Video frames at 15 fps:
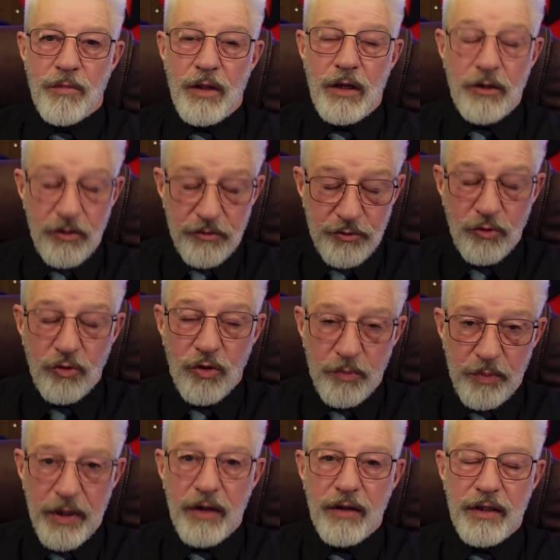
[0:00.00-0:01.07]
And I thought
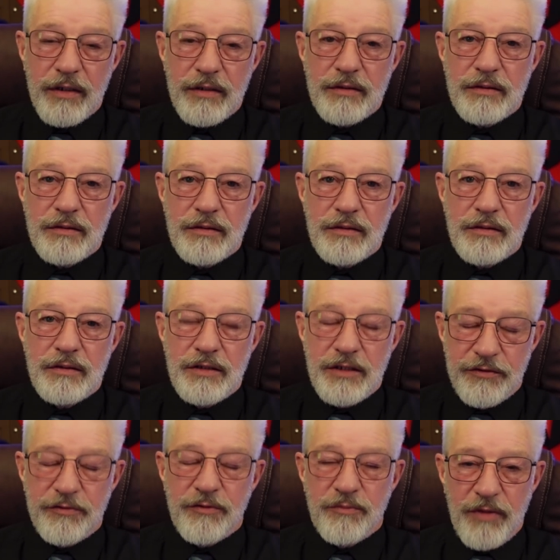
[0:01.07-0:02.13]
about
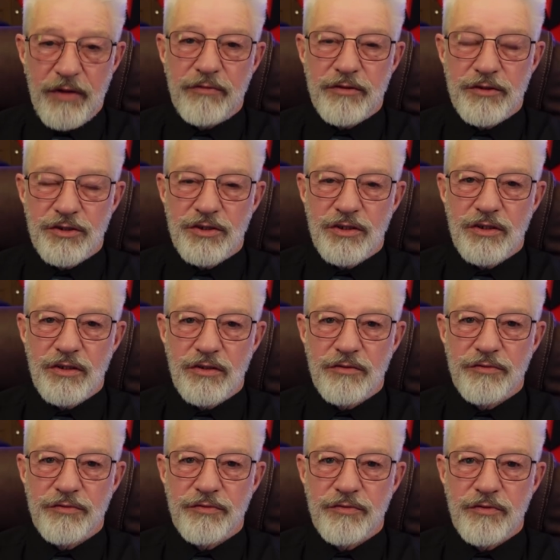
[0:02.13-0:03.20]
different methods
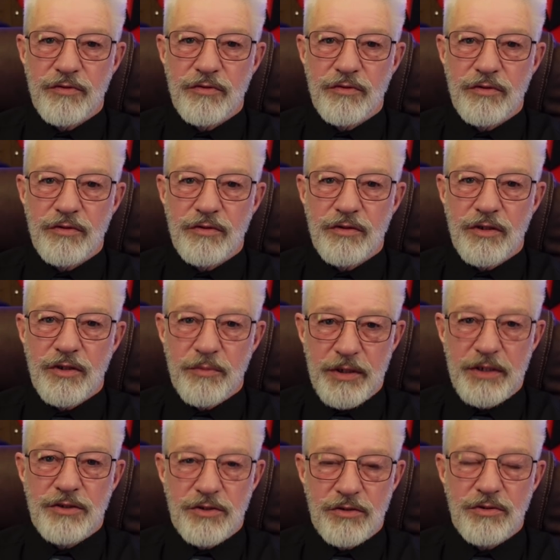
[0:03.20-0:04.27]
of
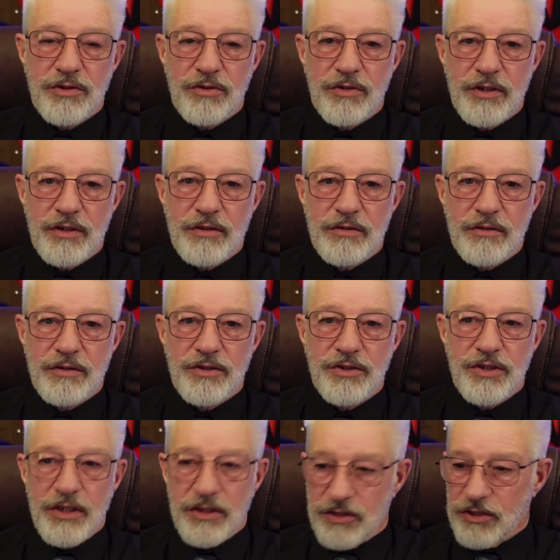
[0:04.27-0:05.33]
committing suicide
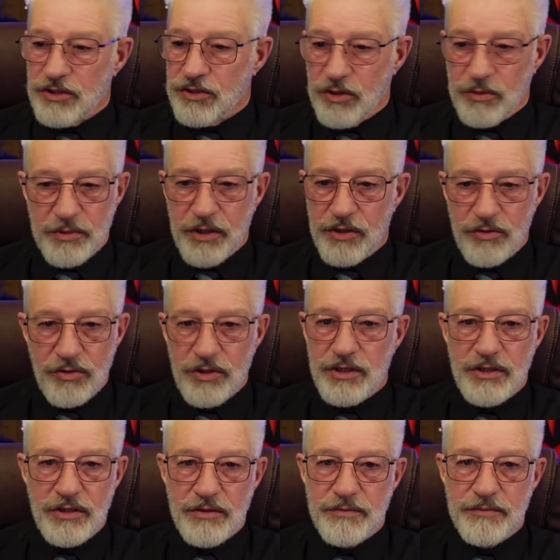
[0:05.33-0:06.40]
just to stop the noise,